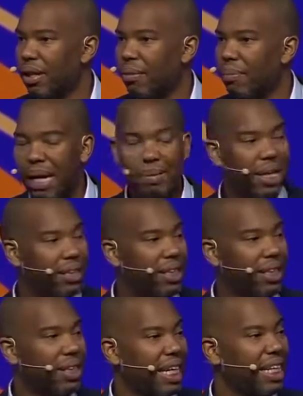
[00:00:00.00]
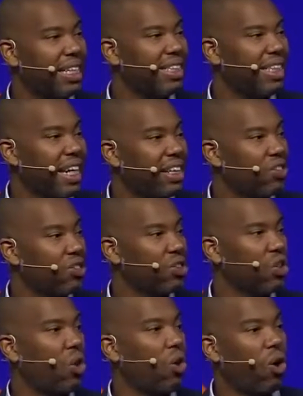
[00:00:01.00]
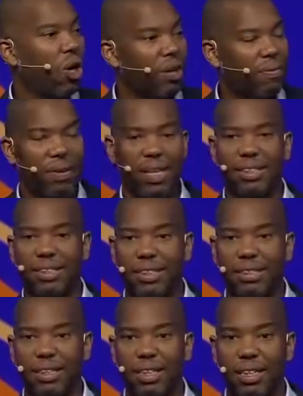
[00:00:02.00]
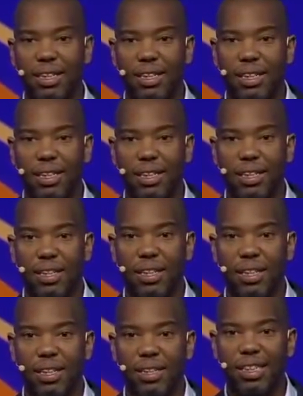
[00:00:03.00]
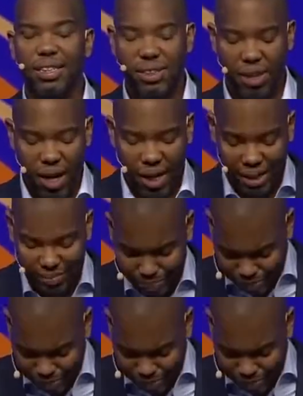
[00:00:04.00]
But I'm here to tell you that it endangers all of us. This started